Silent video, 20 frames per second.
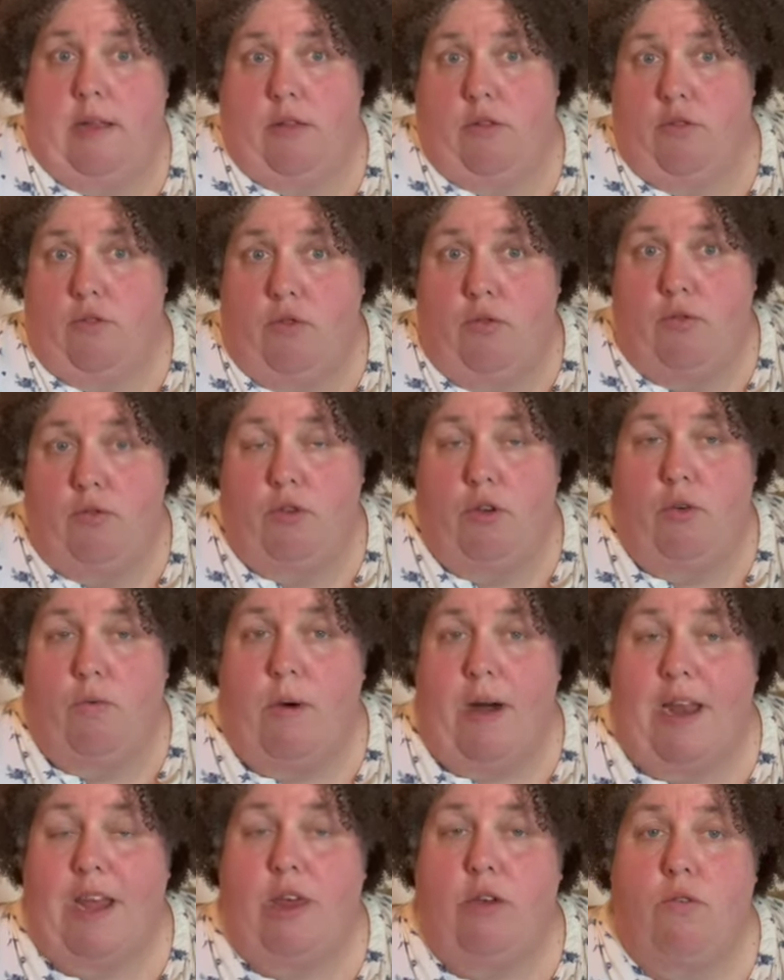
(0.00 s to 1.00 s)
tools you
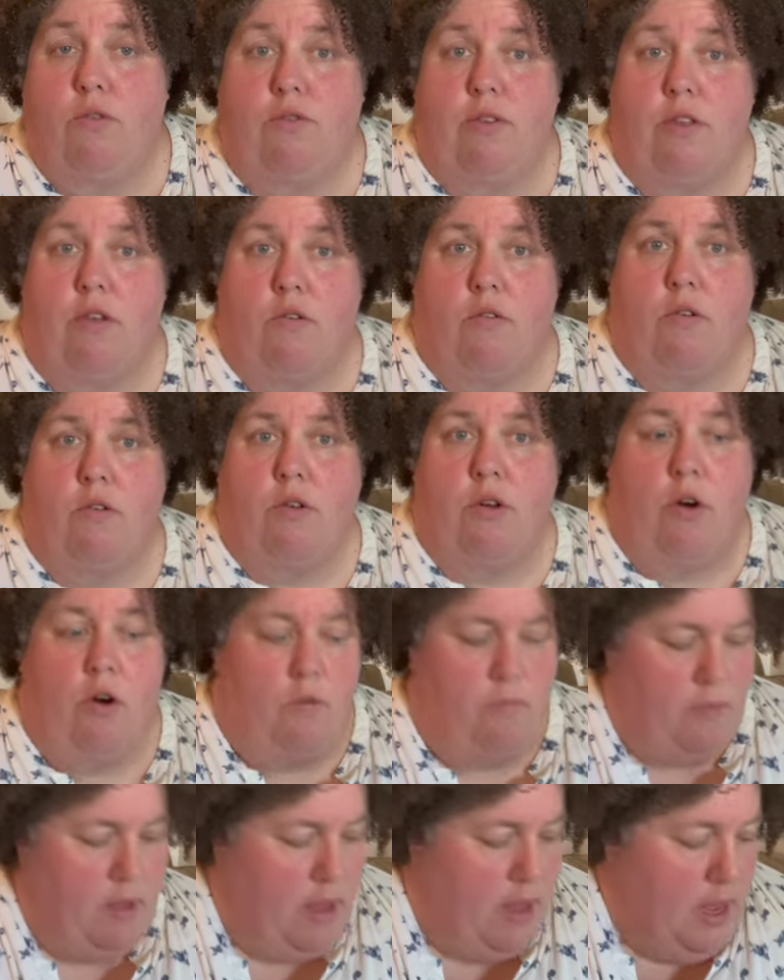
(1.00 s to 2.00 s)
want to use in your own
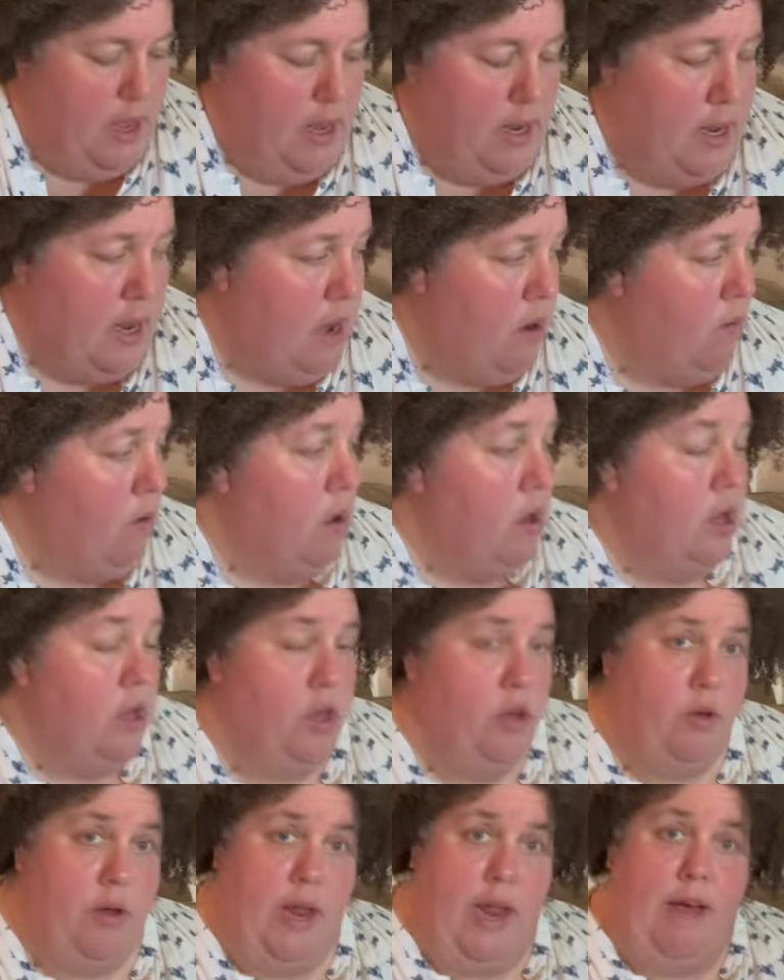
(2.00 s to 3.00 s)
home. Now,
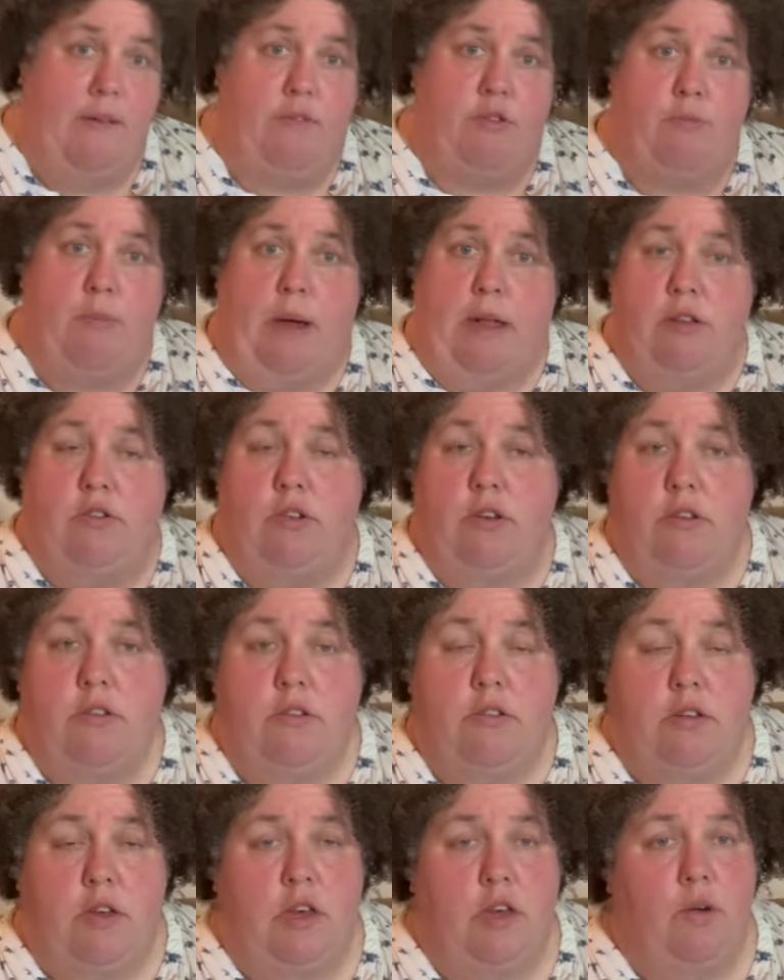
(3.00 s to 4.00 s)
you can have
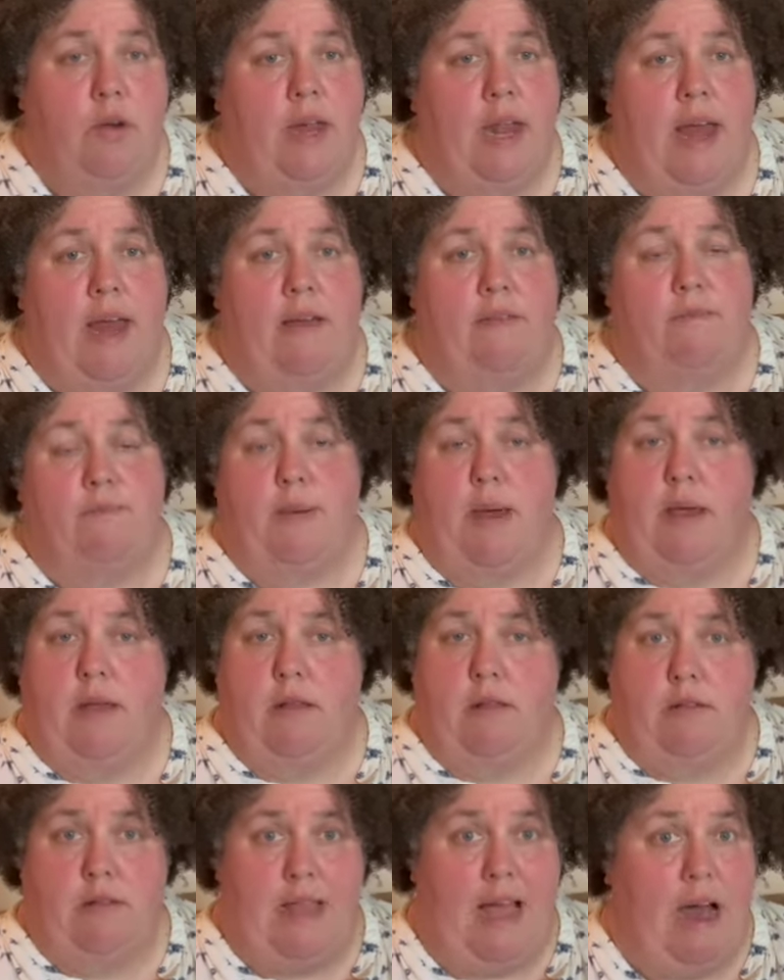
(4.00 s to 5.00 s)
sponges, you can have
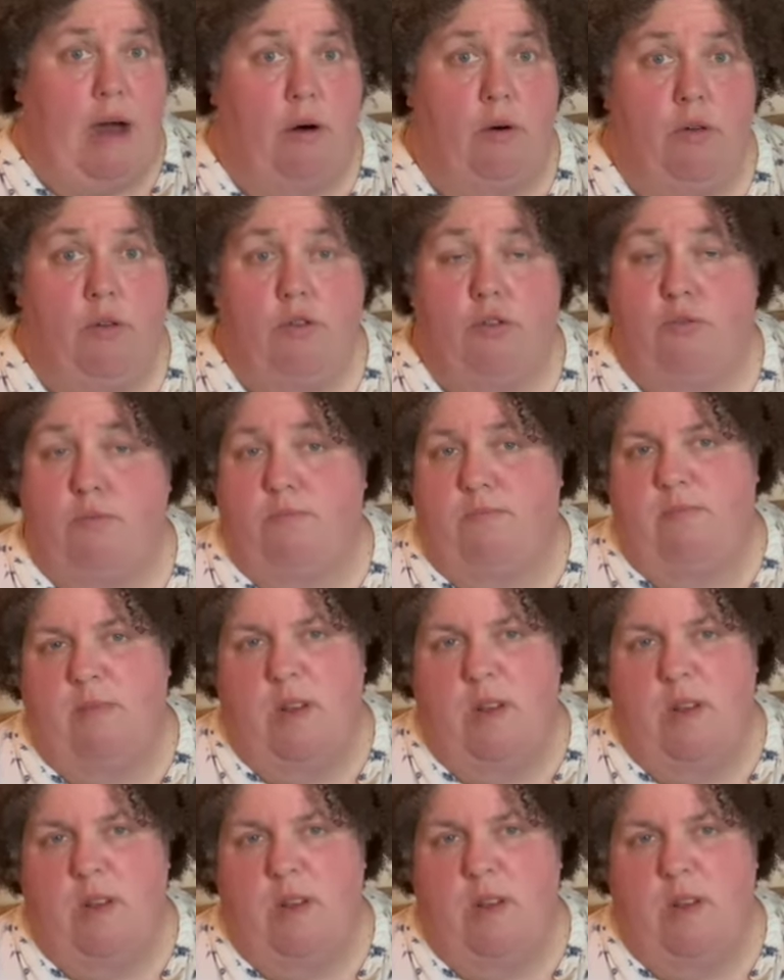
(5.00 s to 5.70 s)
towels,